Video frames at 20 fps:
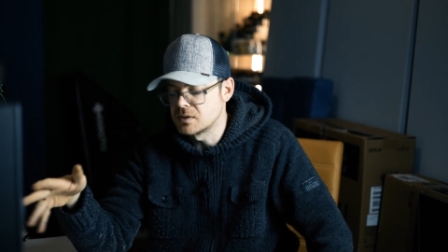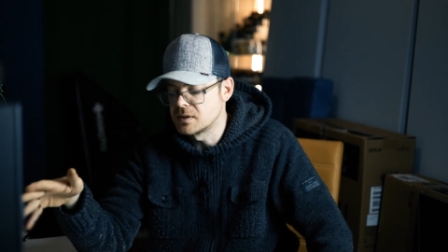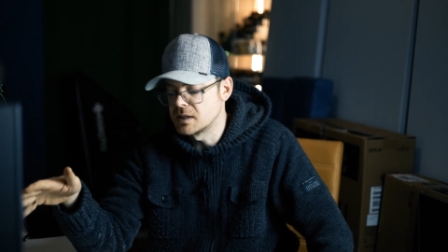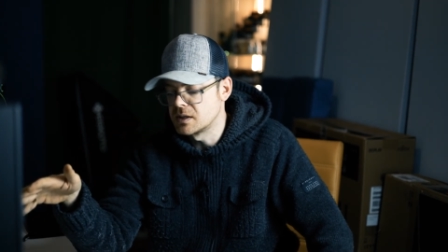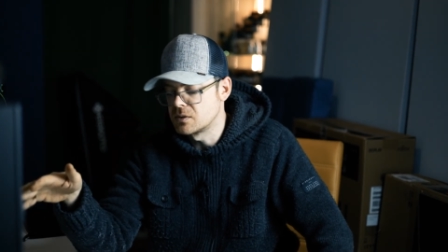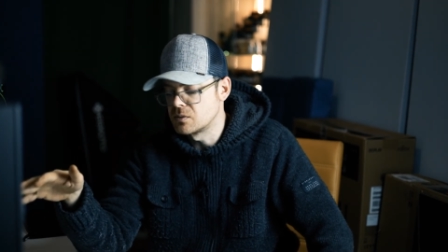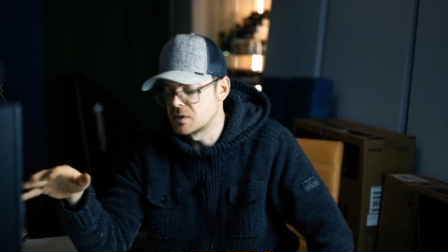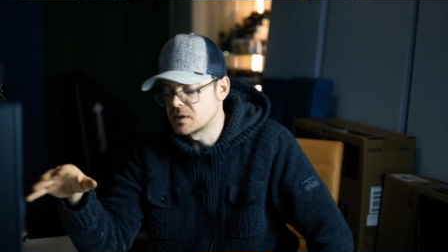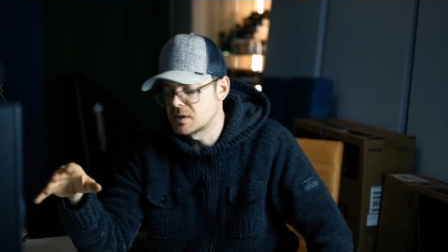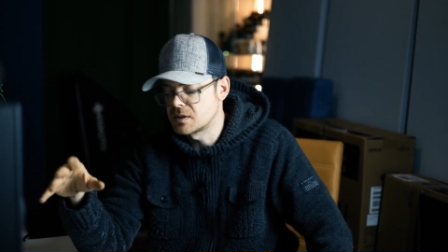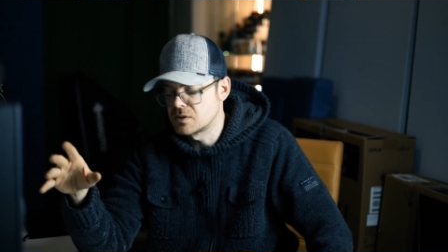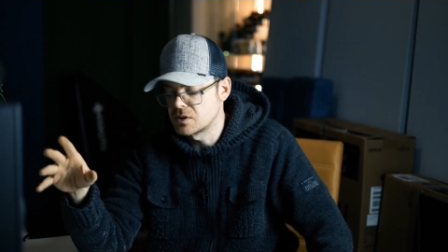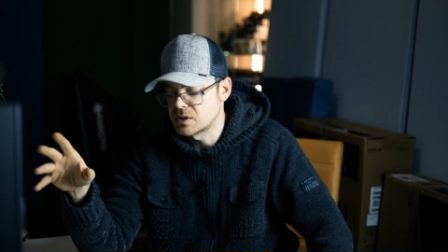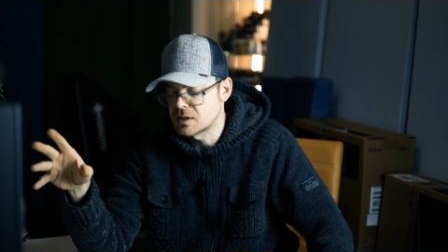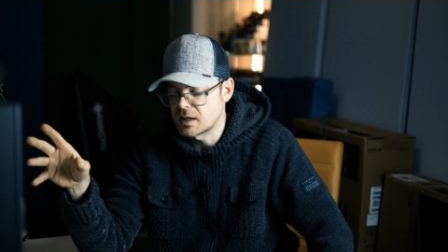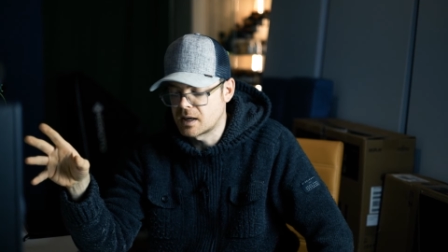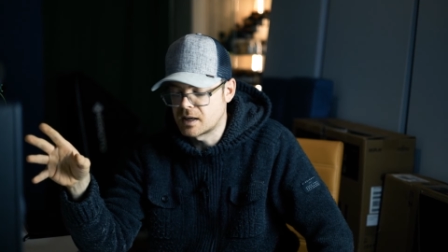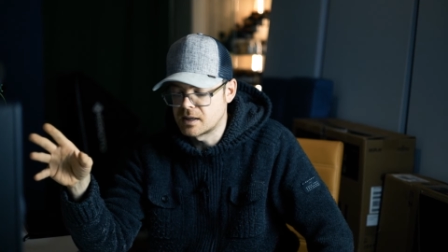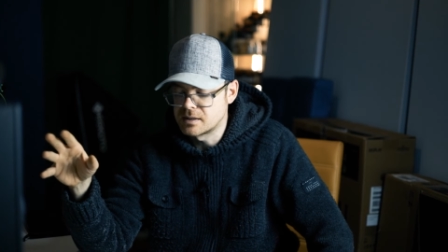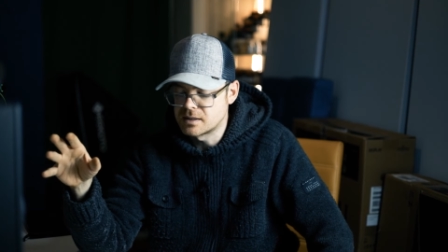did was
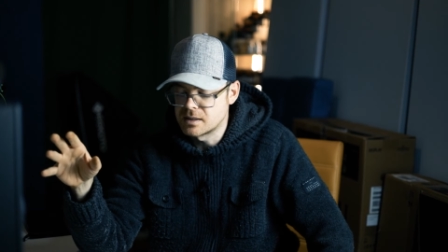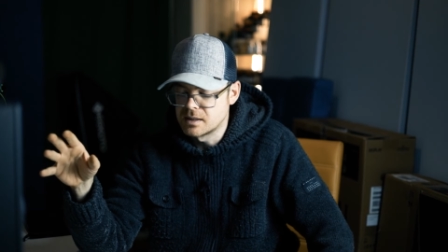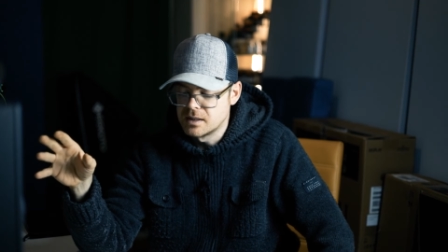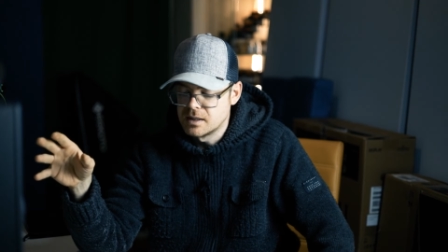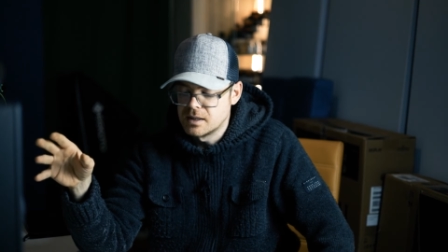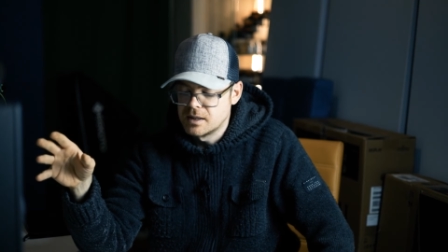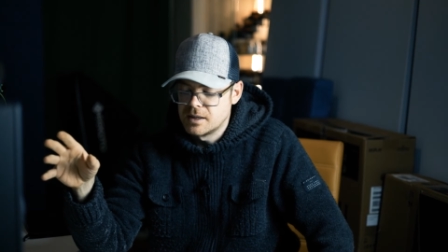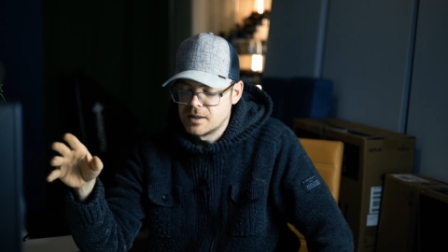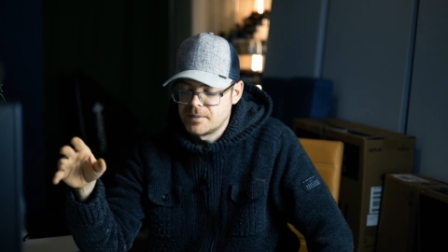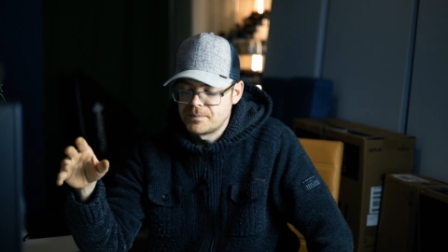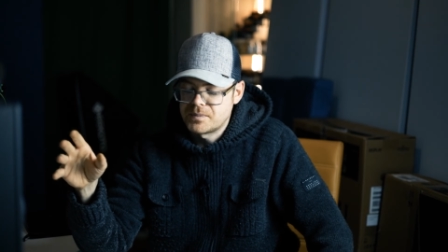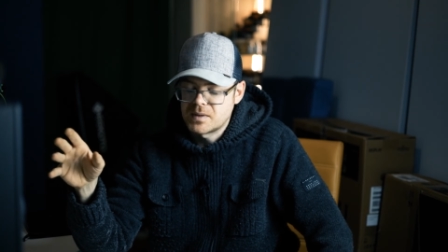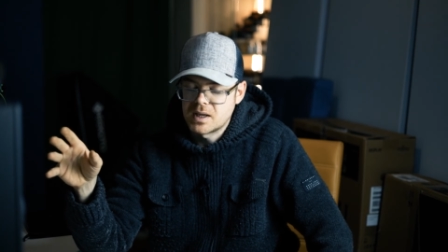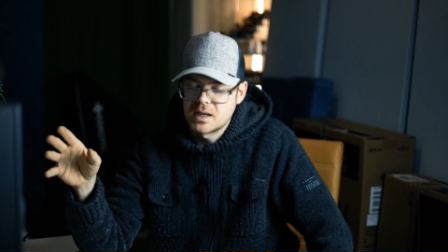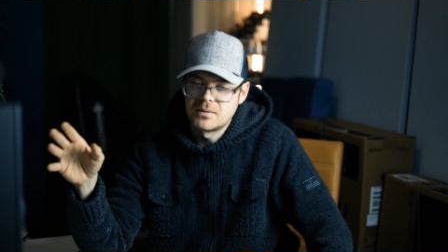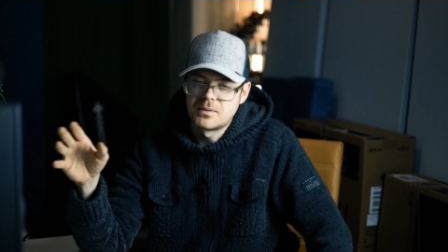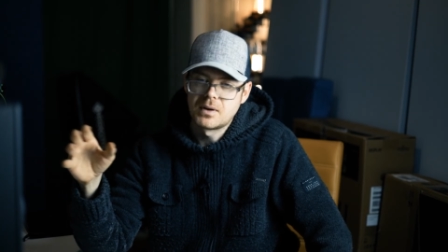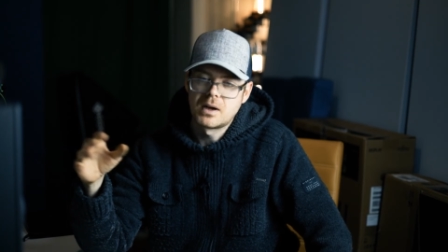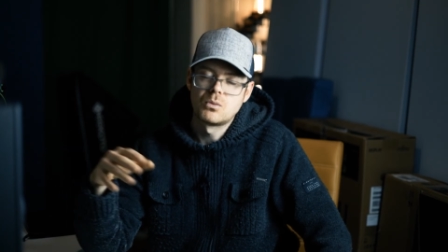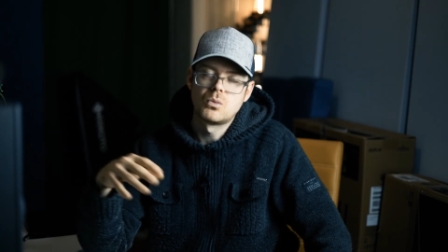just add,
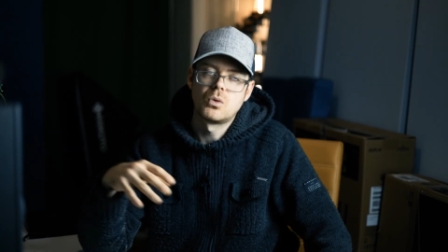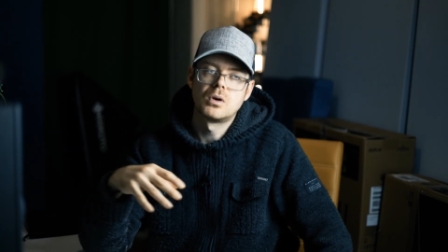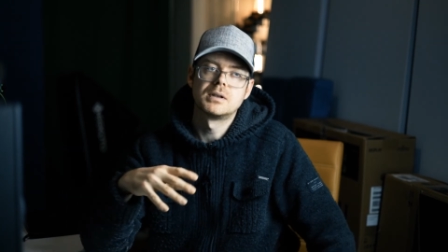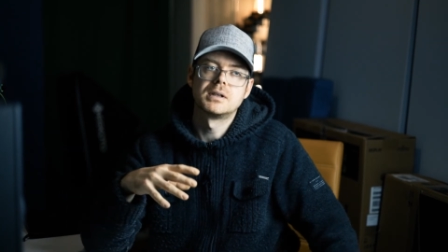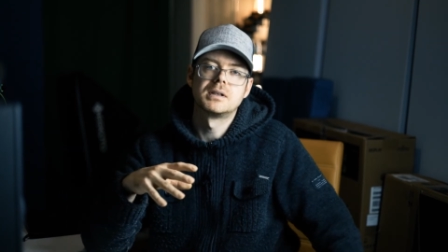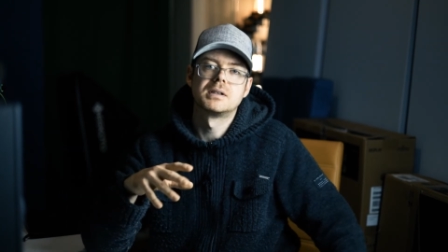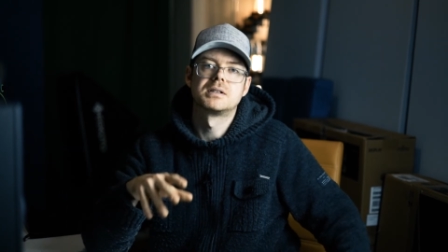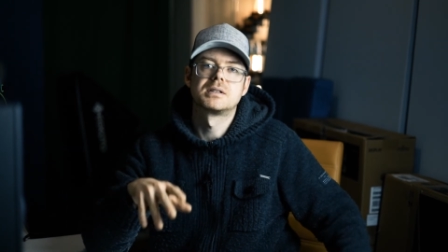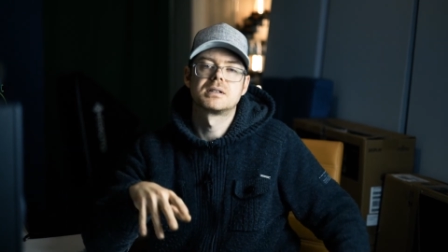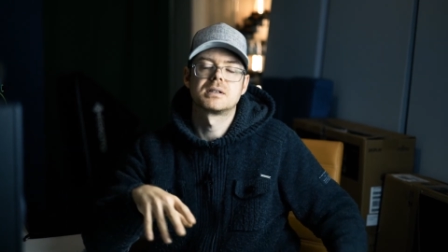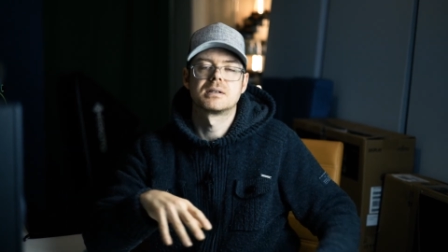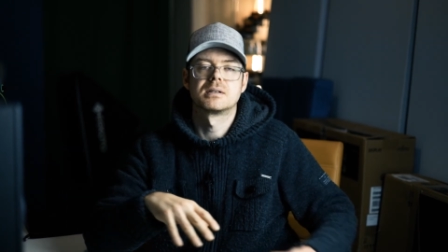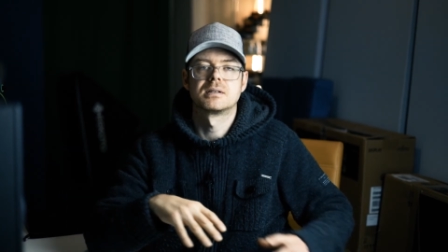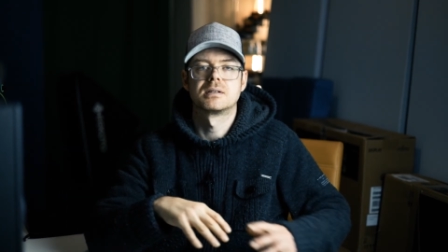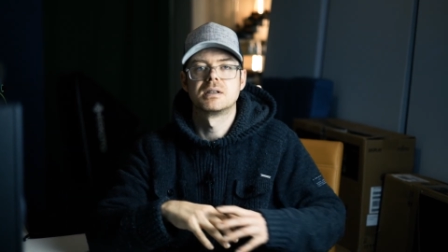if I wanted